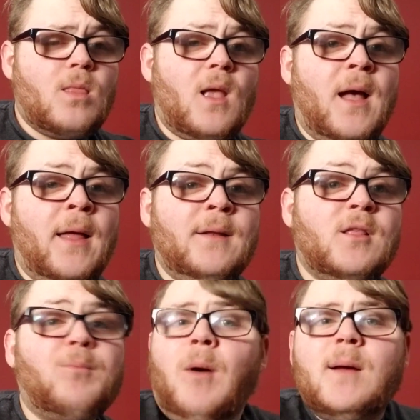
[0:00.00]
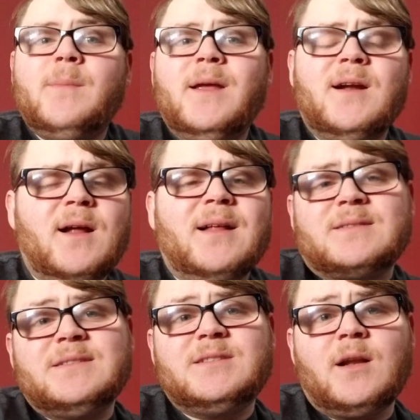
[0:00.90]
And there'll probably be at
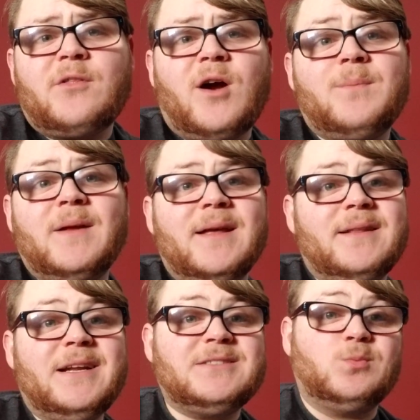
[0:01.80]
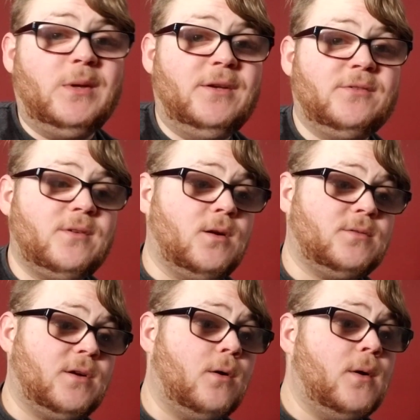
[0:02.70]
least another update in the next weeks or
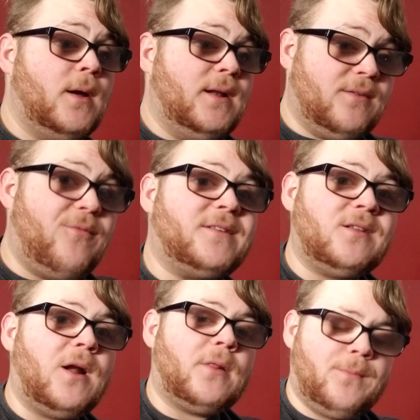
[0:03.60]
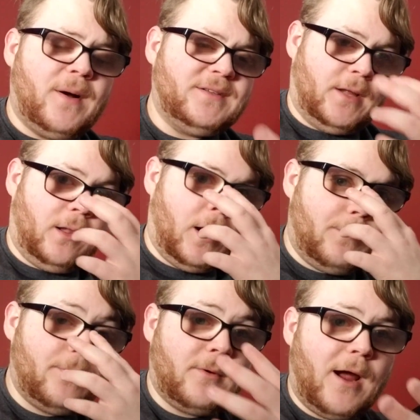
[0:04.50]
so to fix a lot of the bugs that a lot of
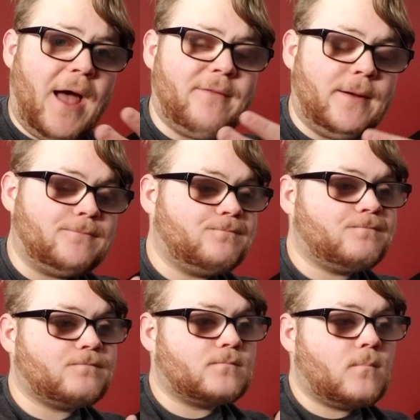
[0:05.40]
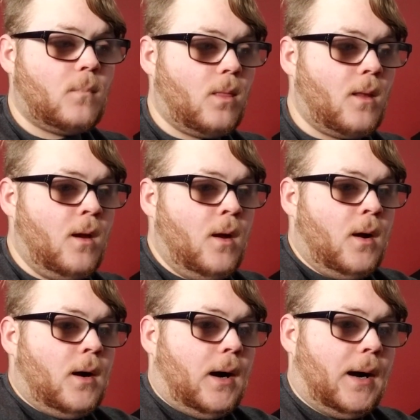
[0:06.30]
people are having.
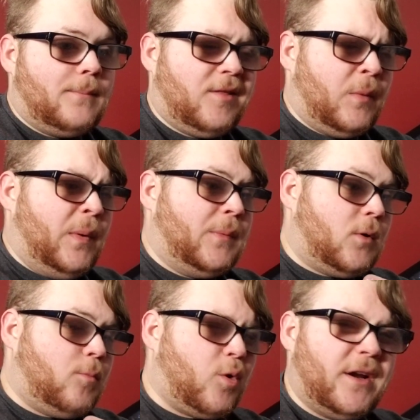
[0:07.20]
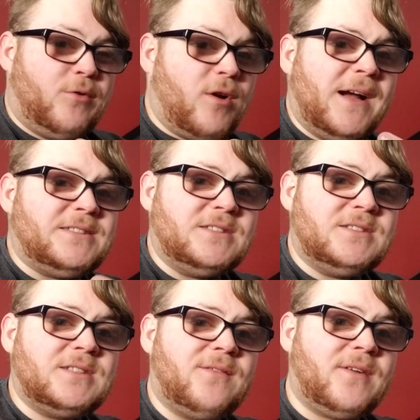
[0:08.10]
A lot of people are reporting crashes,
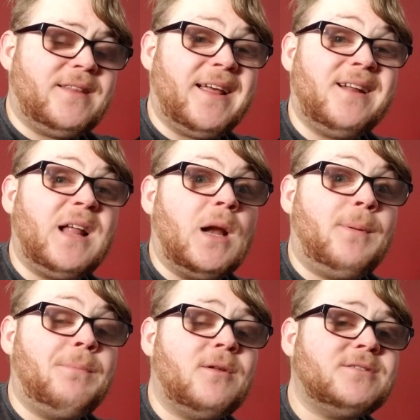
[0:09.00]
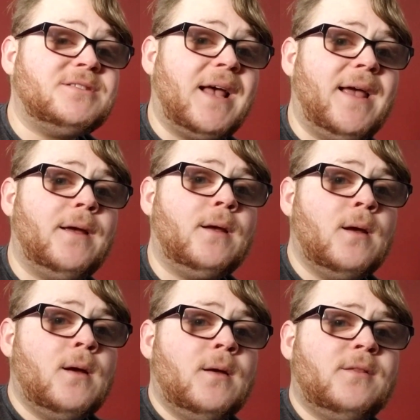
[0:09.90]
stuff like that. A lot of people are saying
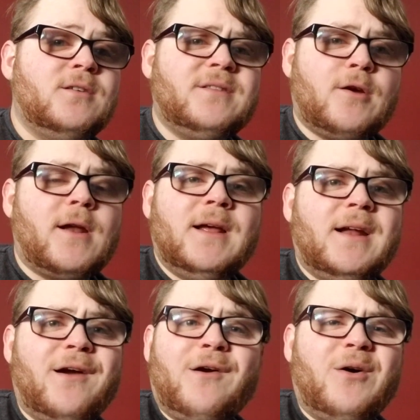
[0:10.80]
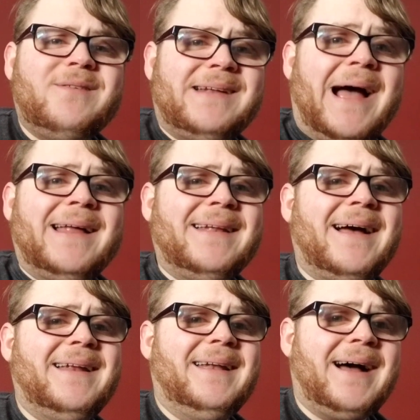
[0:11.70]
they're getting an error code
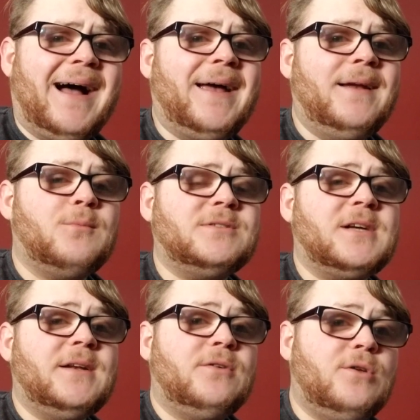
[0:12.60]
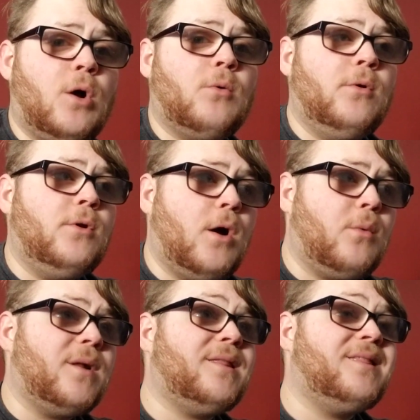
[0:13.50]
999, which I don't know
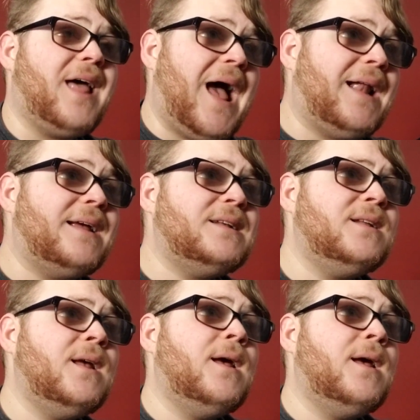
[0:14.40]
what that is,